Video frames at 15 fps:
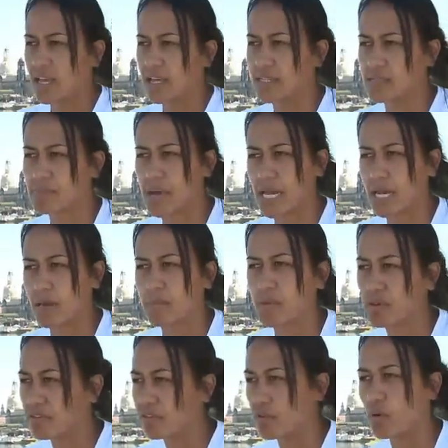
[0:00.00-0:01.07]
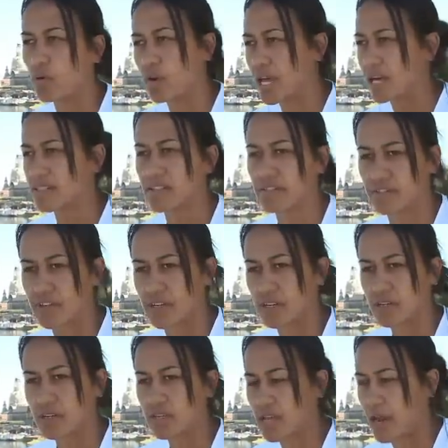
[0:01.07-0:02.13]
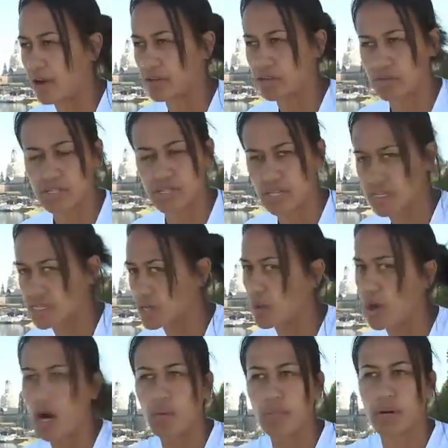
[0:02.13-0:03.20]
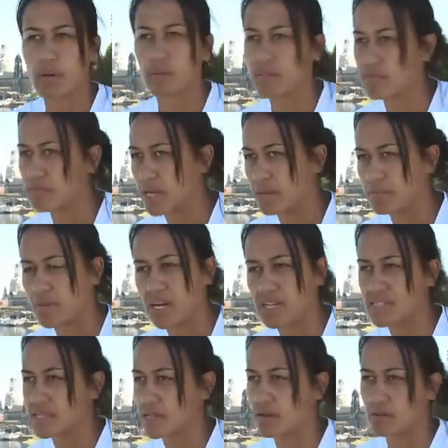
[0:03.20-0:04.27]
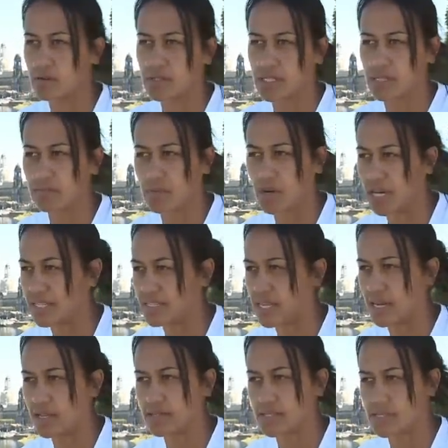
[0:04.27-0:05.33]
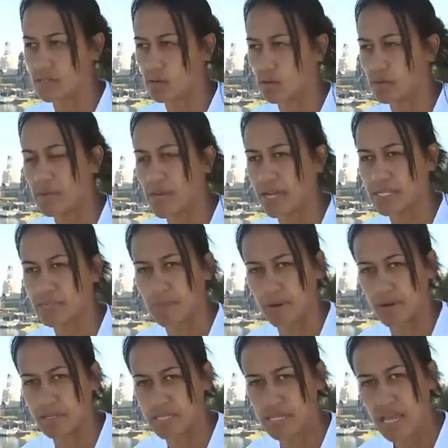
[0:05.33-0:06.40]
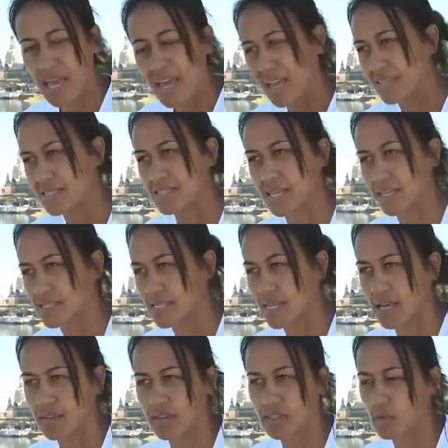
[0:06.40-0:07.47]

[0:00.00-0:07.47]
is made up of all our different characteristics. So I'll bring with me my skills and my talents and all of my experience, as does the other